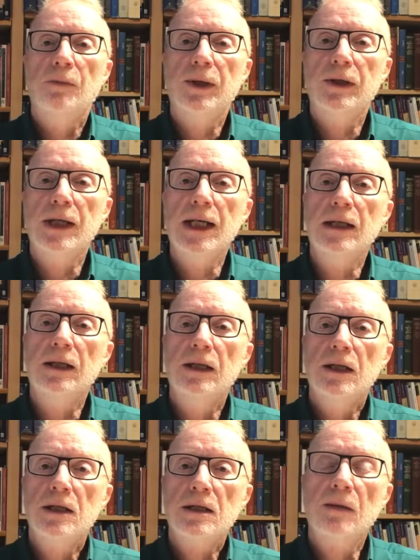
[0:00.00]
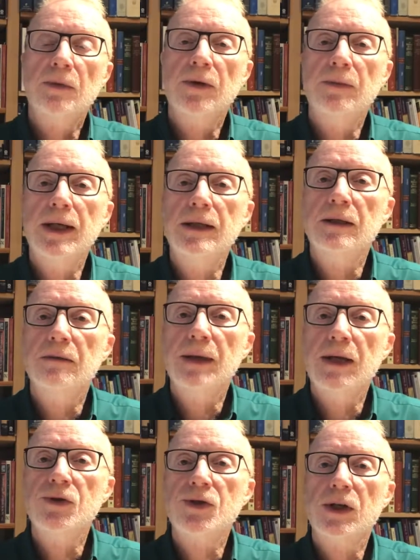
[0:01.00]
but in some of the major
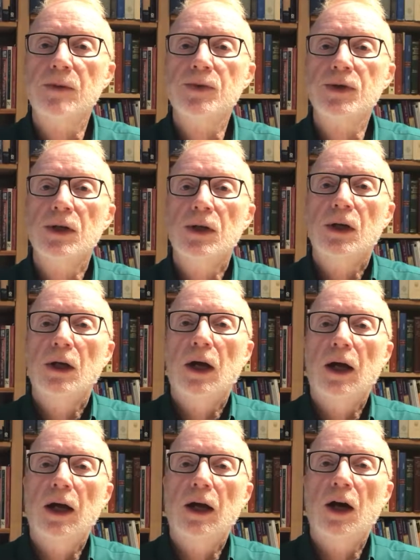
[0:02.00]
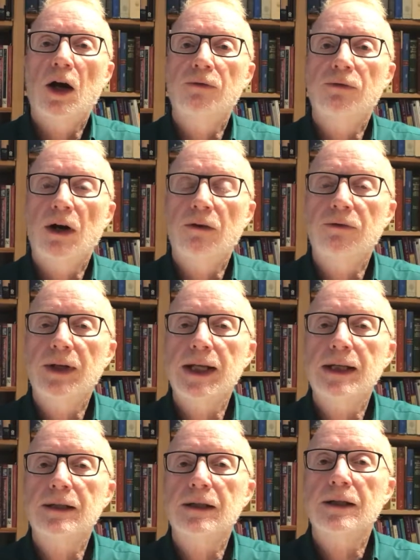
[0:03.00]
manuscripts of
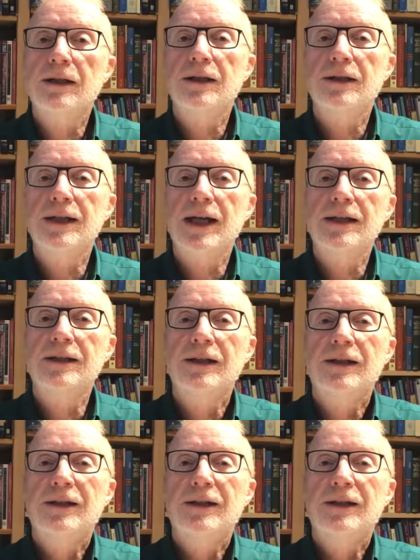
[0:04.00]
later date,